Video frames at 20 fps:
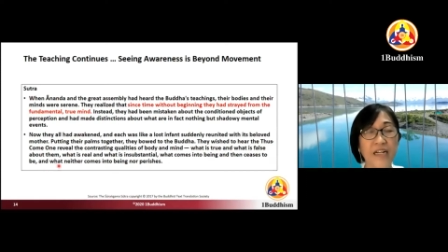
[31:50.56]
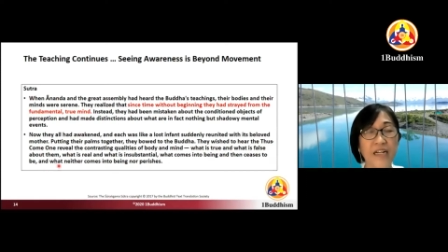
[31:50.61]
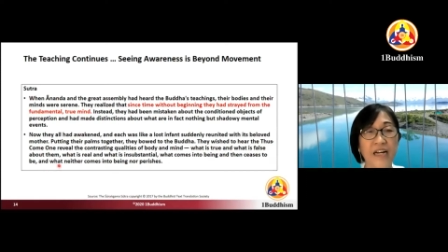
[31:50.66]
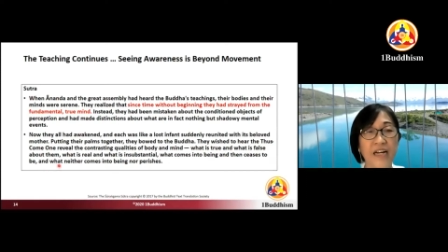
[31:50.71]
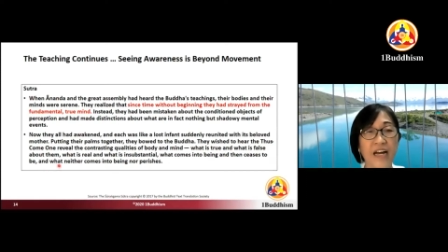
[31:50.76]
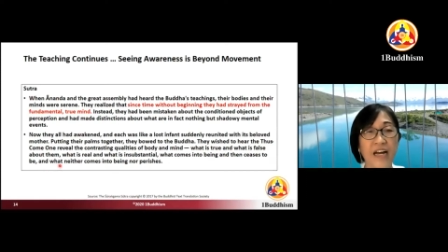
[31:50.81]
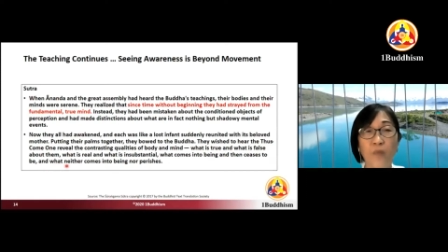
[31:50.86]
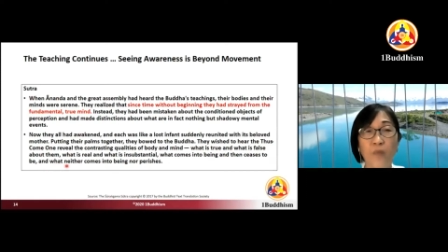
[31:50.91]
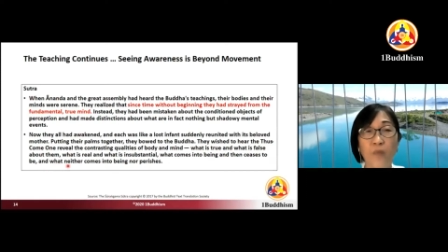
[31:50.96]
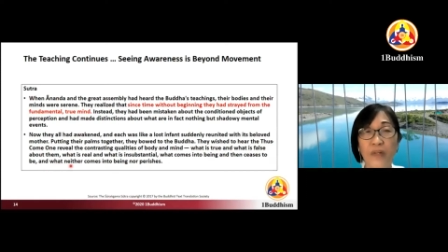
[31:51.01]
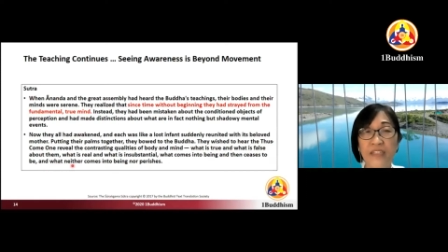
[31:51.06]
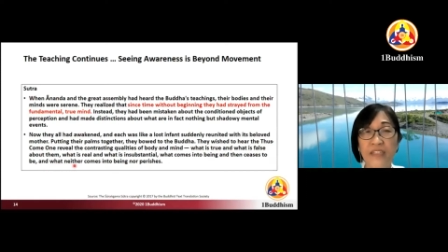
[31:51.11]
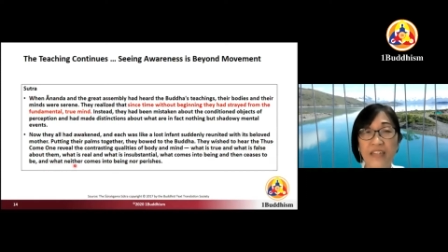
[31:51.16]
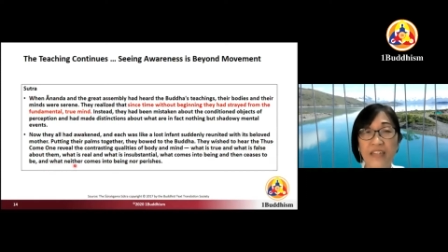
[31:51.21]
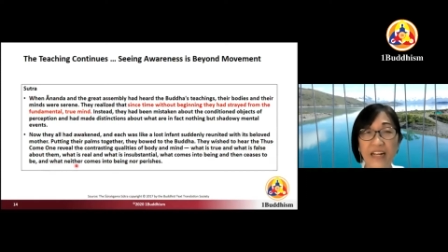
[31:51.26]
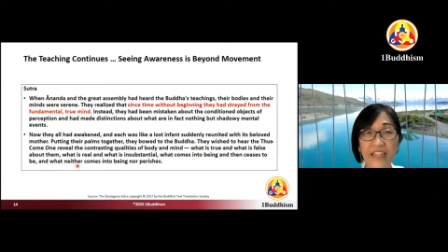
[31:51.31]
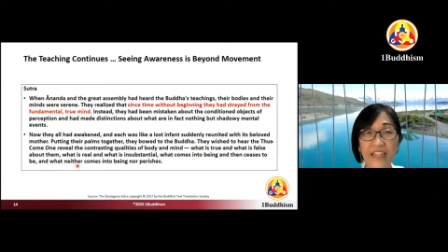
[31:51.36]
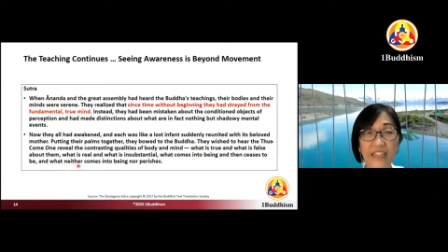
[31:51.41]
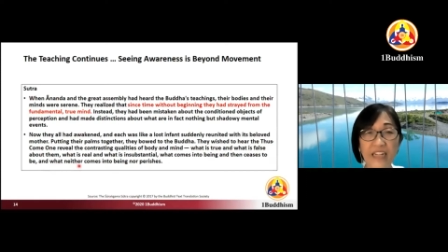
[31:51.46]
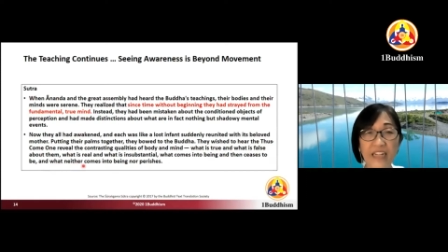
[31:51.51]
and what
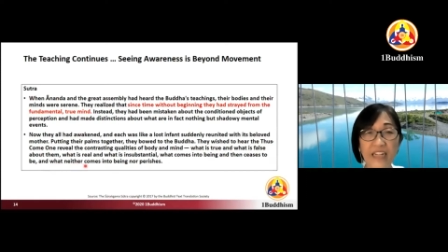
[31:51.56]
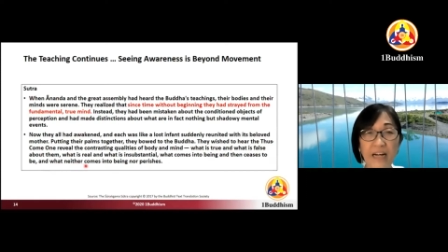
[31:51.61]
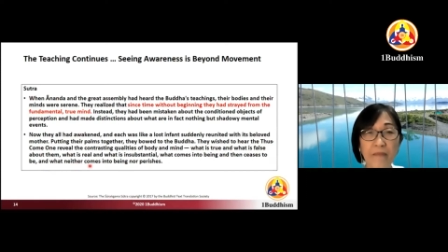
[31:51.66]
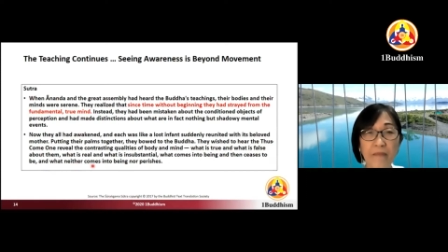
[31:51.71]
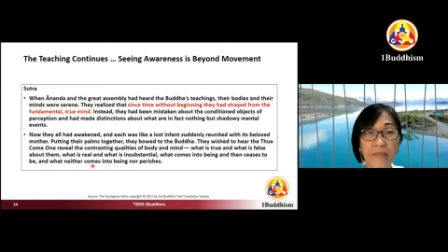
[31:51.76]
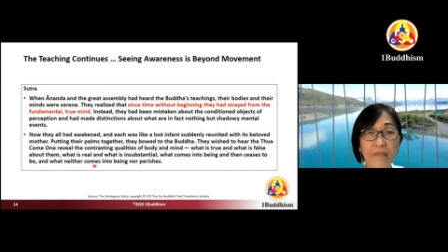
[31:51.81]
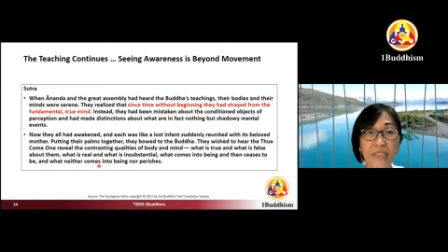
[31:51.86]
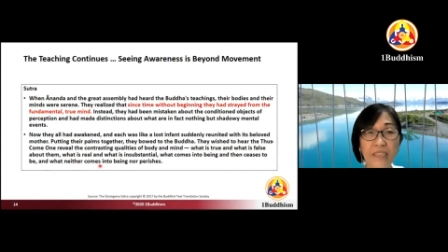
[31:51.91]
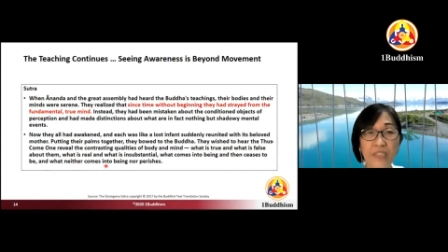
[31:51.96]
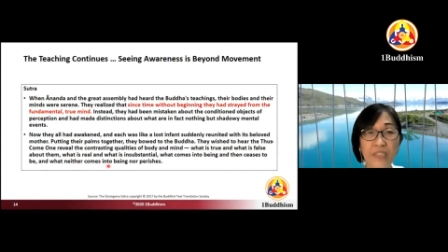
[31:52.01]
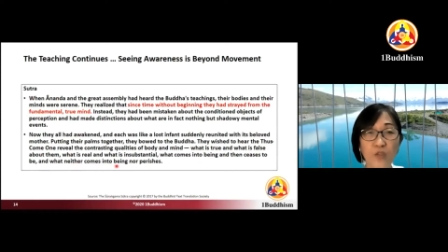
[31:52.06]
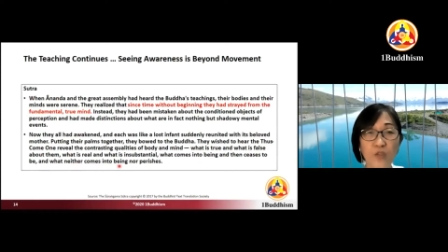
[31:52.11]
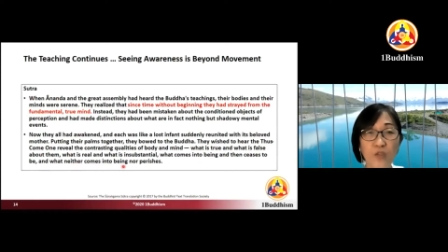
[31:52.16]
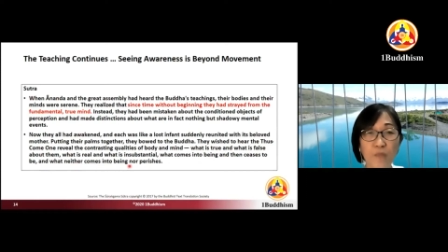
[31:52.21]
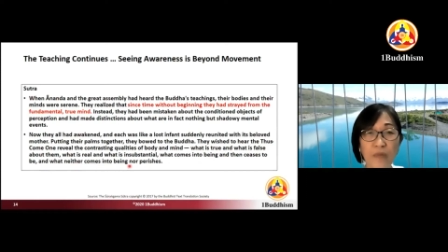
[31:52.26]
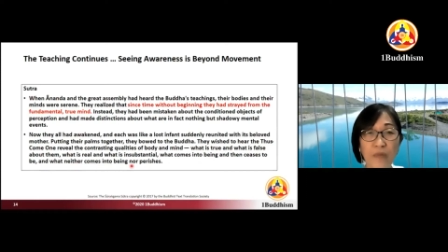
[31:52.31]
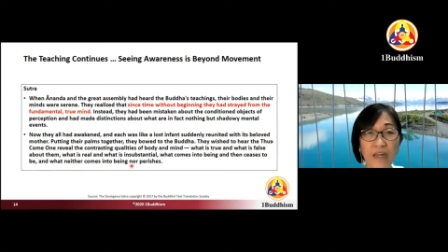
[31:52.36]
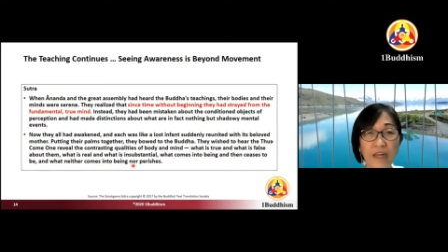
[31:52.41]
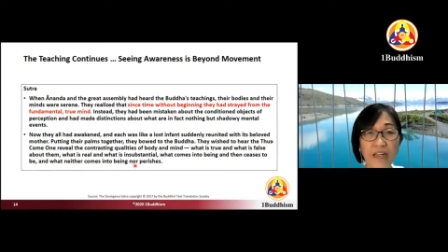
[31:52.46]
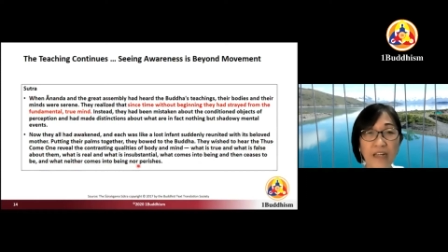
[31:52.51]
neither comes into
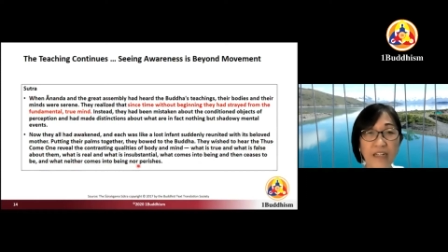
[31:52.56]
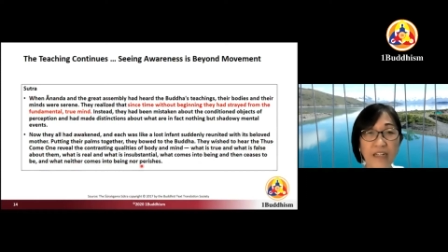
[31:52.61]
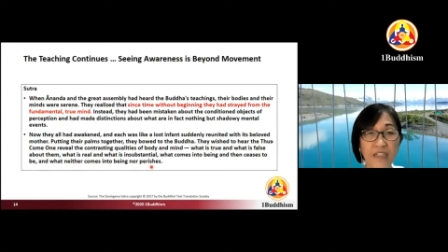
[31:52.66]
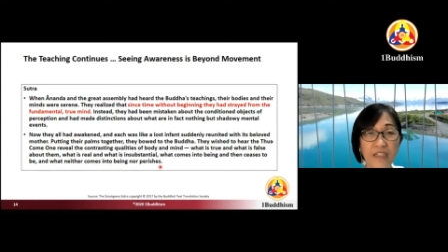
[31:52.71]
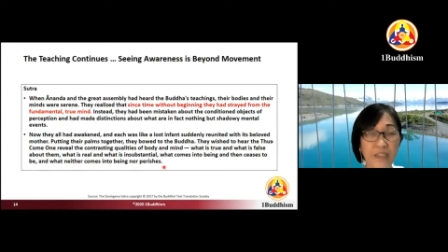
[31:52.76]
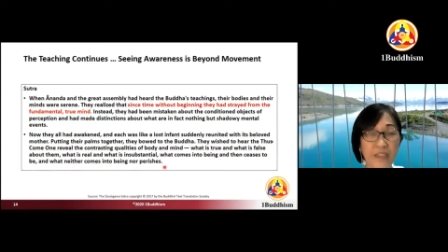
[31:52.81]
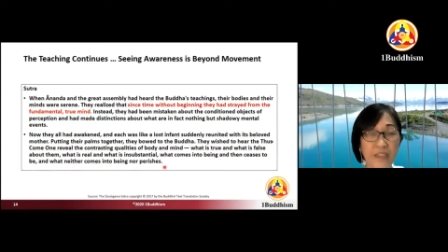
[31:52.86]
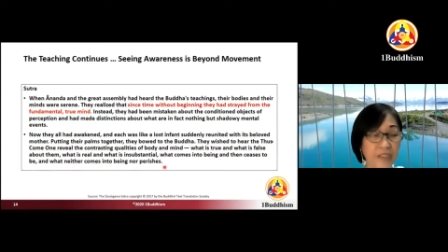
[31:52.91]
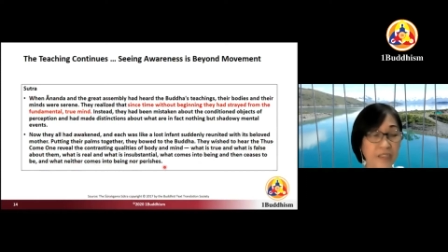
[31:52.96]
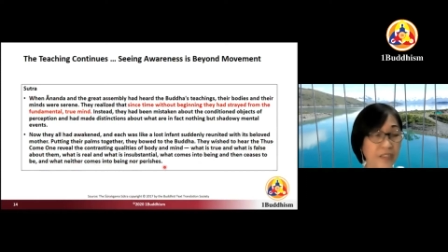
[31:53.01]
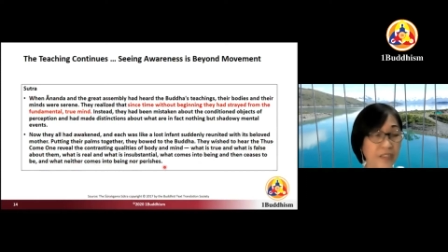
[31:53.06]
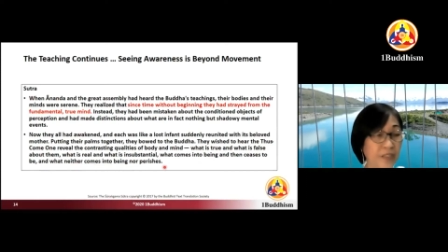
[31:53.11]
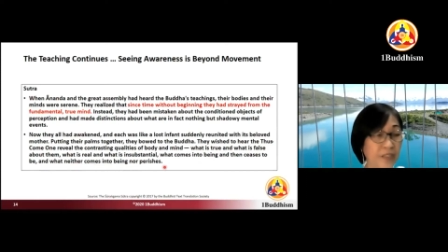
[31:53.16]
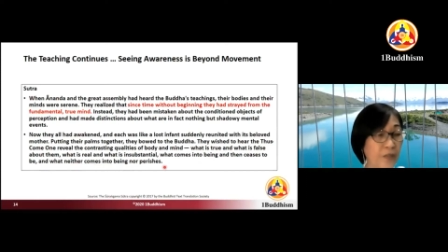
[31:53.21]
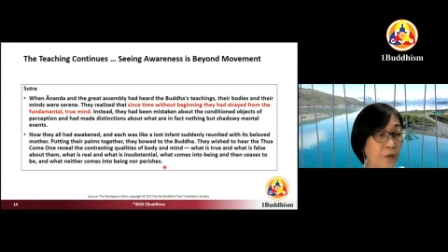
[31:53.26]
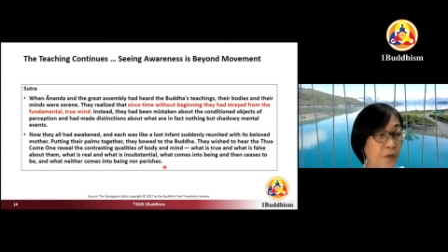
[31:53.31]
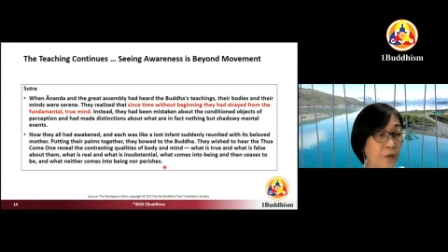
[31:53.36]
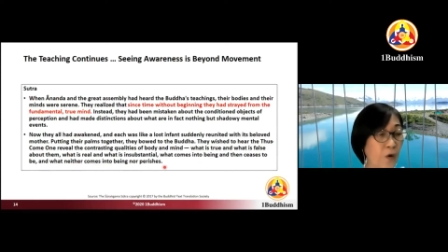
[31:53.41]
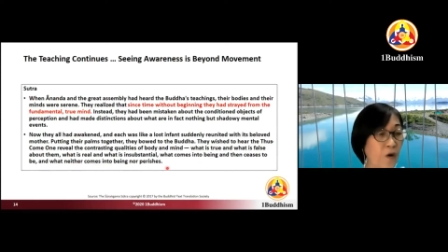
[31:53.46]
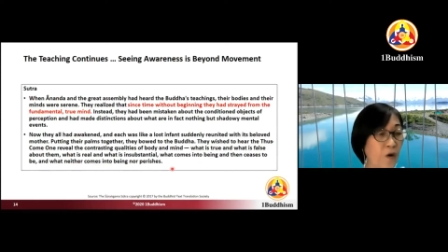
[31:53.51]
being
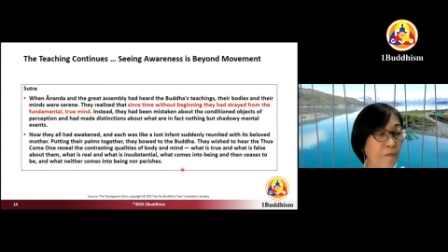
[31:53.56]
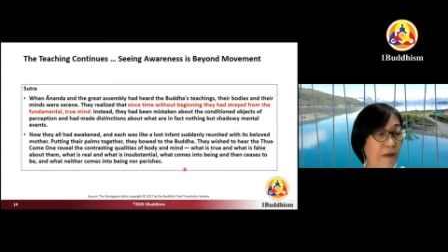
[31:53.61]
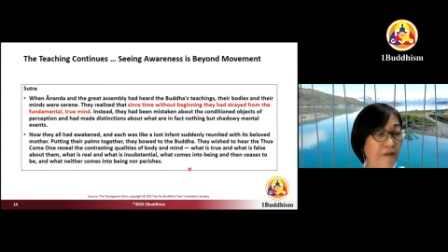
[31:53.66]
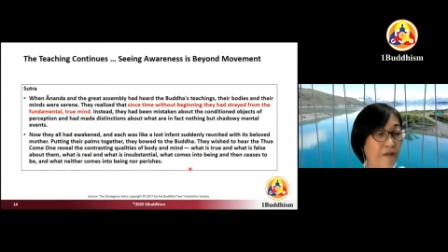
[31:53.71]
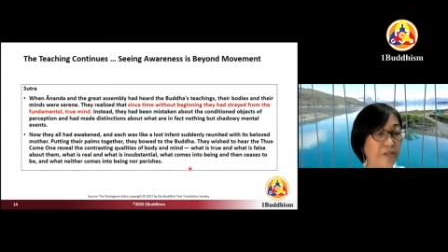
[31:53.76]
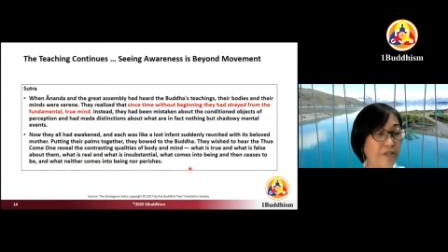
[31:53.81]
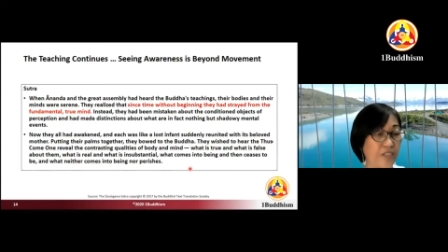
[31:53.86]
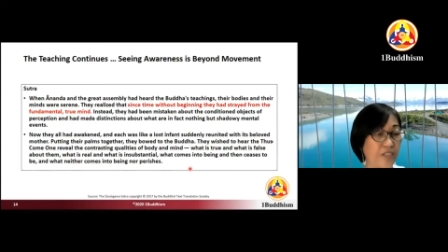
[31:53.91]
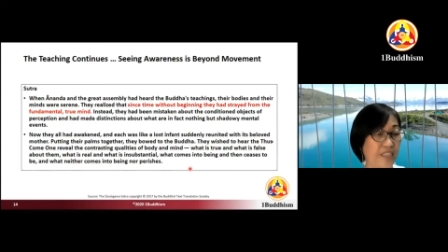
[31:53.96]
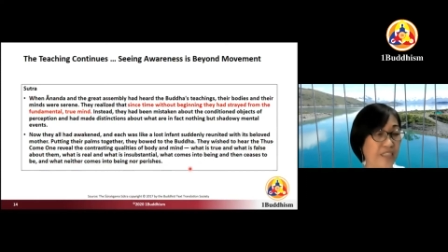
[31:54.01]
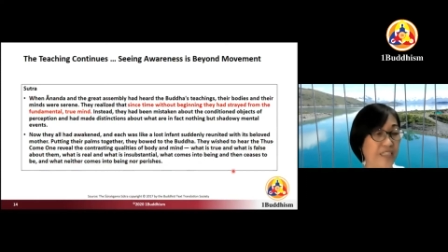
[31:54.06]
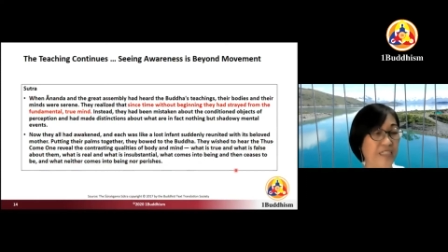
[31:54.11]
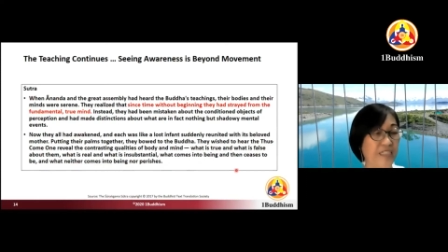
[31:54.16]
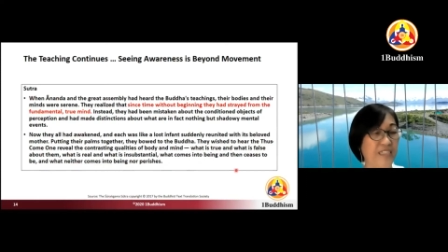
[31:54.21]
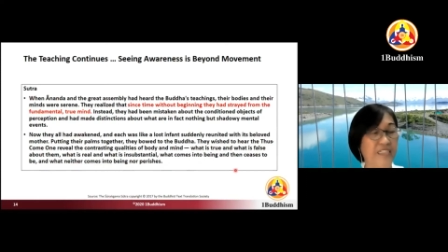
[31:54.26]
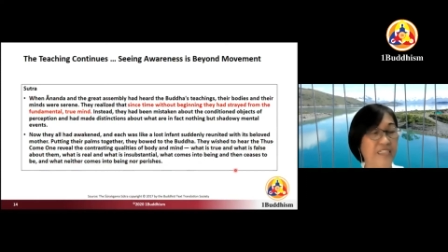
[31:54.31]
nor perishes.